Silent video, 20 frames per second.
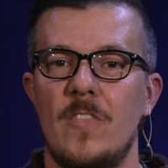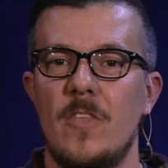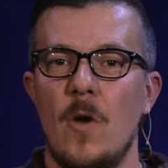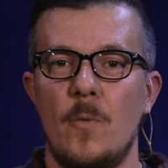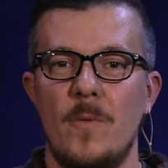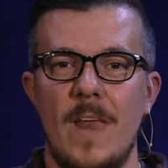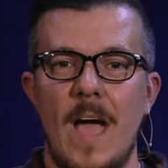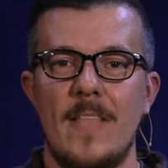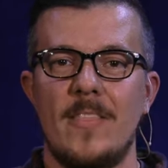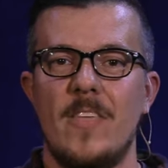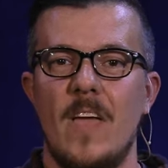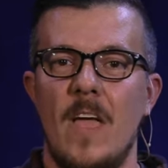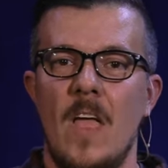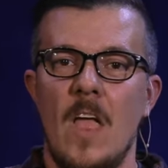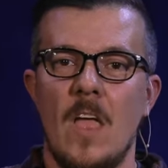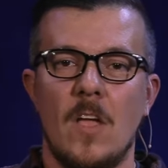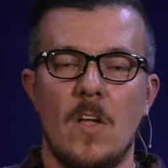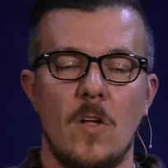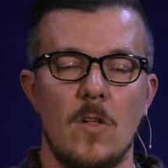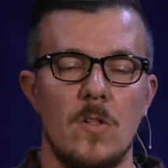it though not to
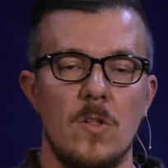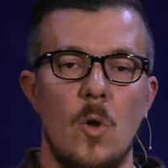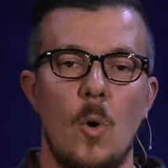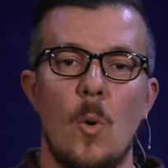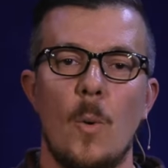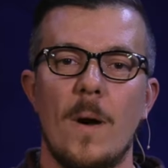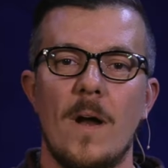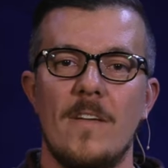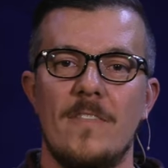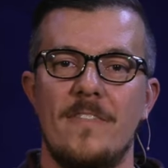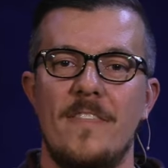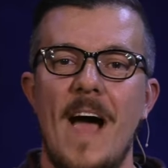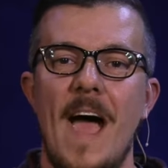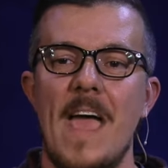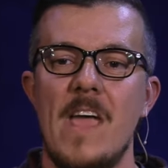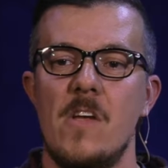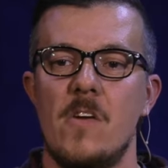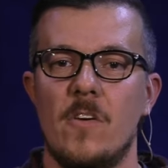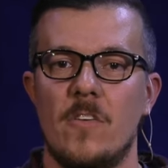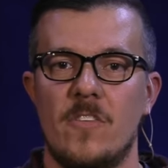glorify
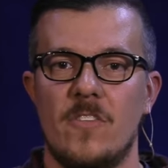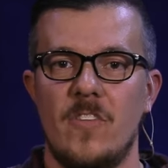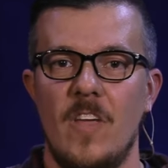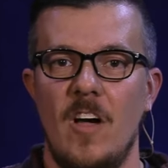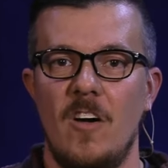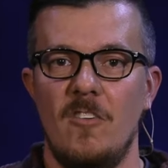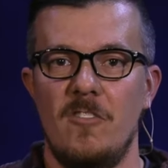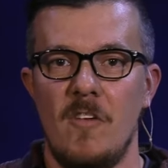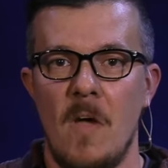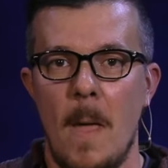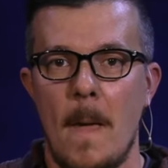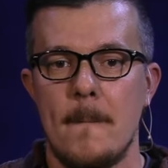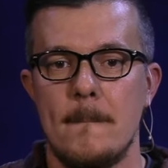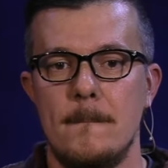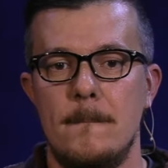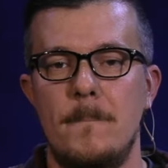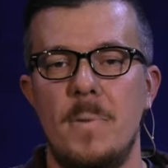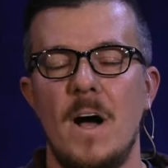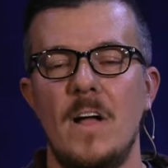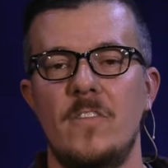yourself
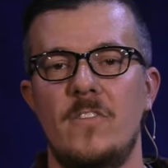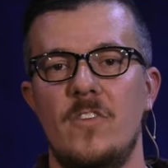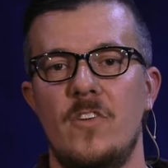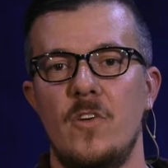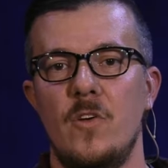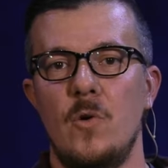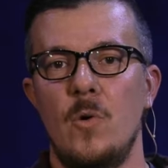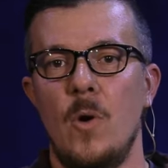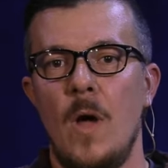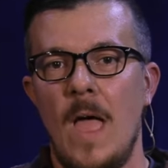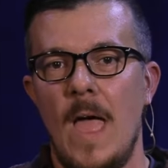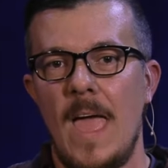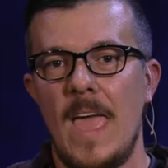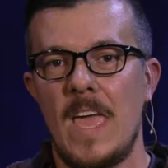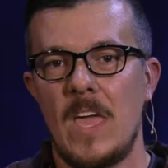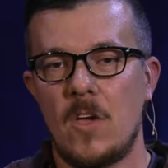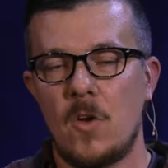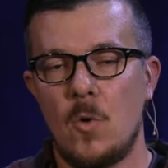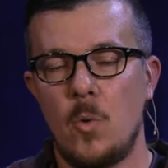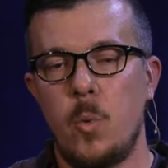but to
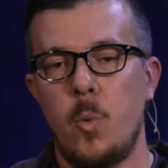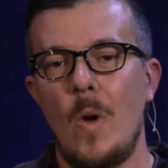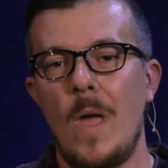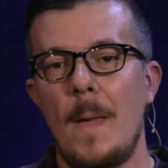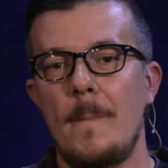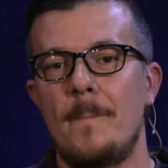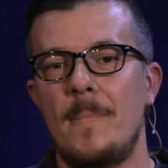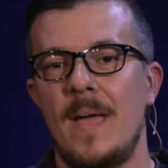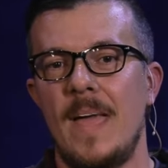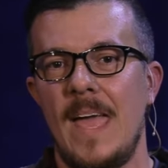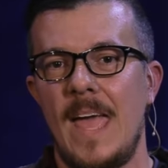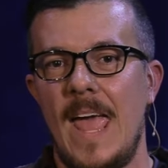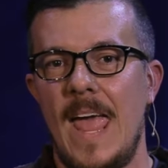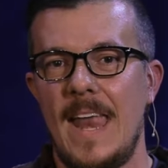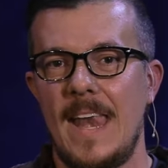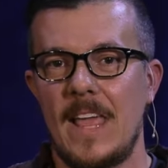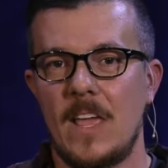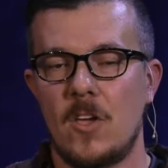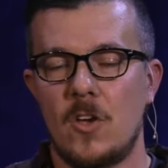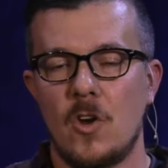equip
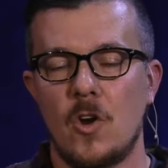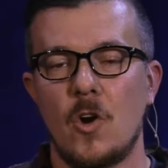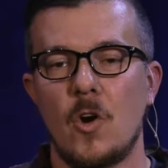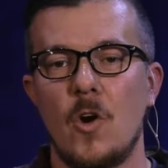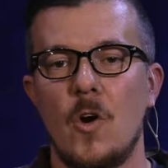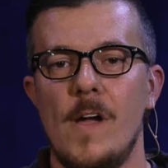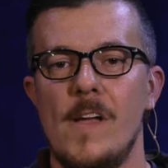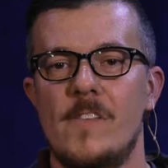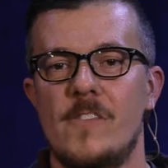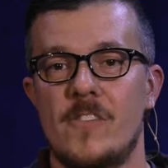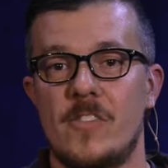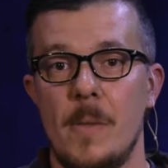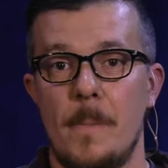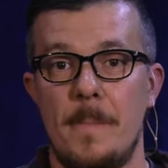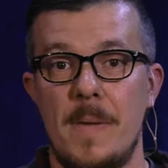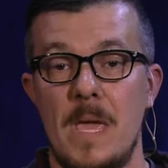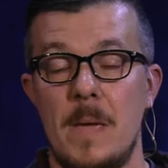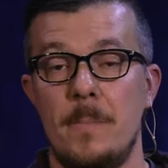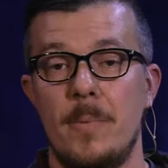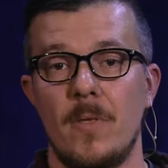and encourage the
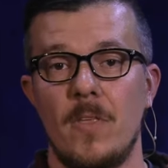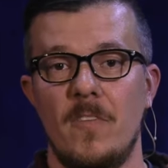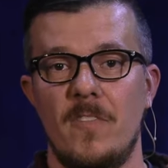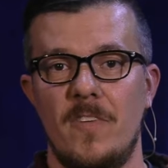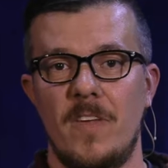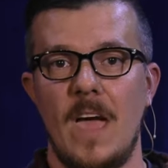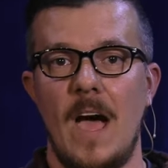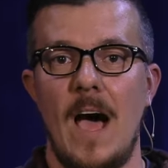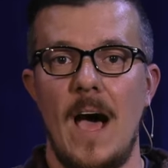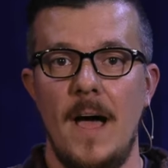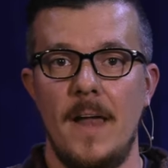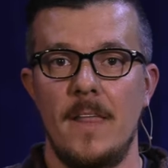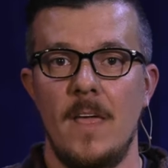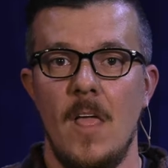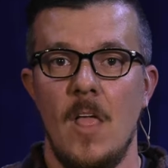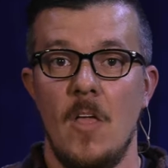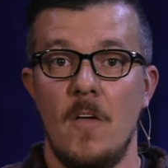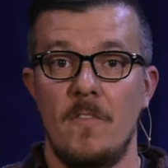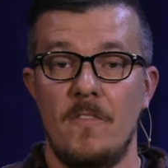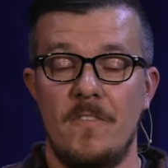people of god
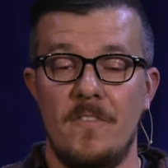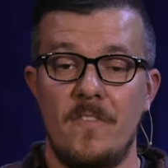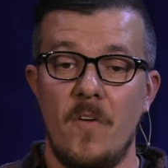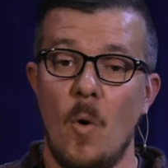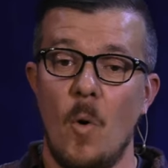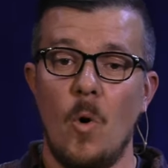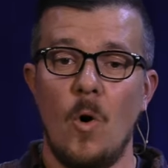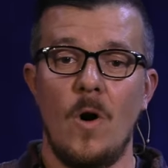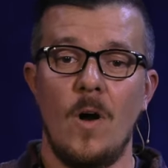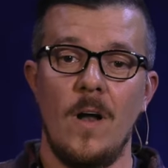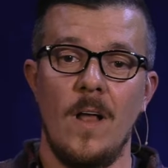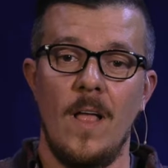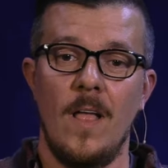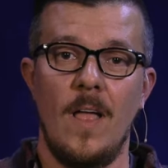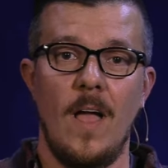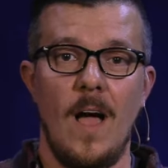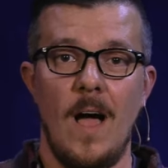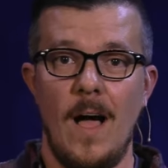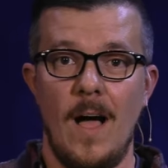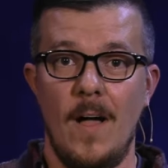for
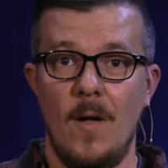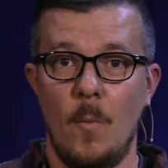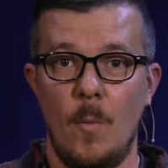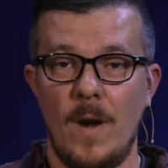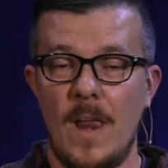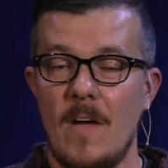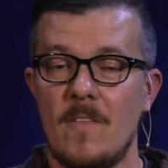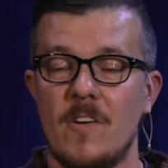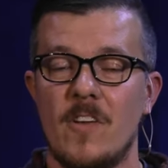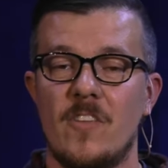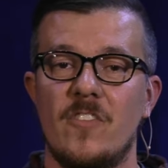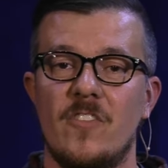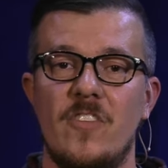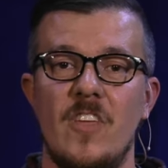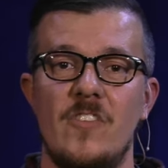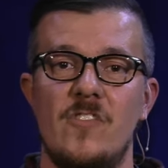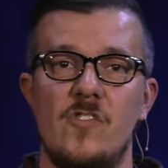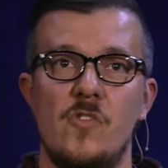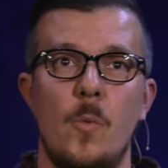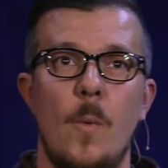uh, whatever
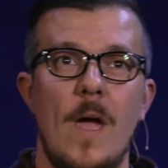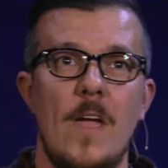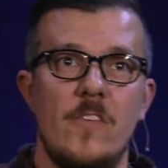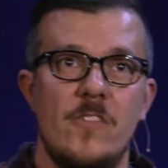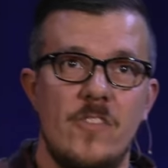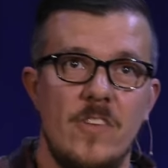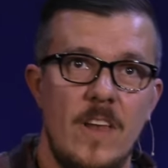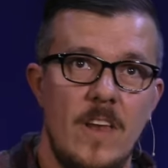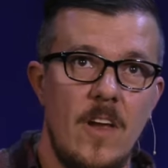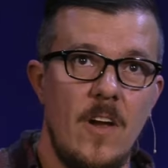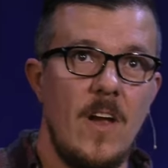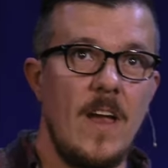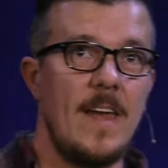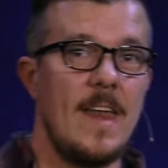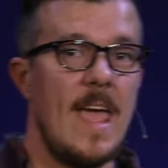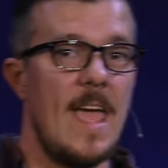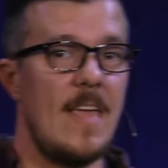situation they're in,